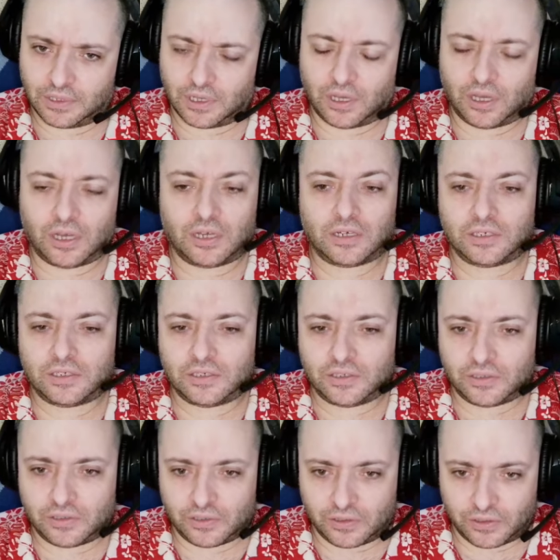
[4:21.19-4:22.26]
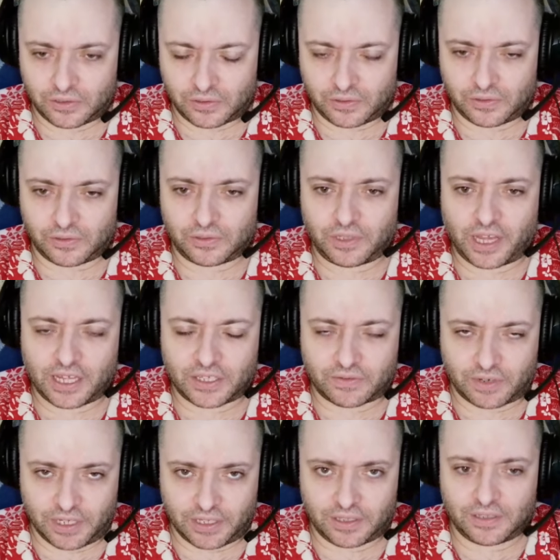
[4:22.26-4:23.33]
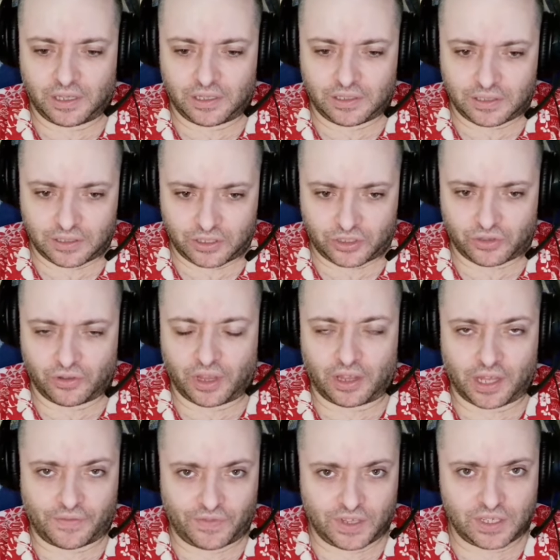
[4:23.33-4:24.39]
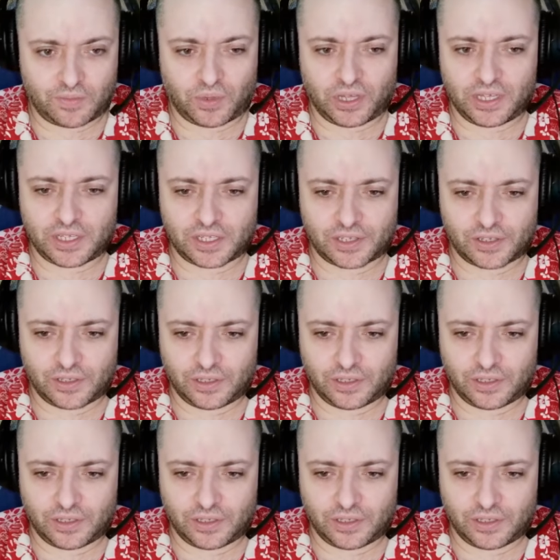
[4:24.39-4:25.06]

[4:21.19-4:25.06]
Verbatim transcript: Oh, that's right. So they left this place?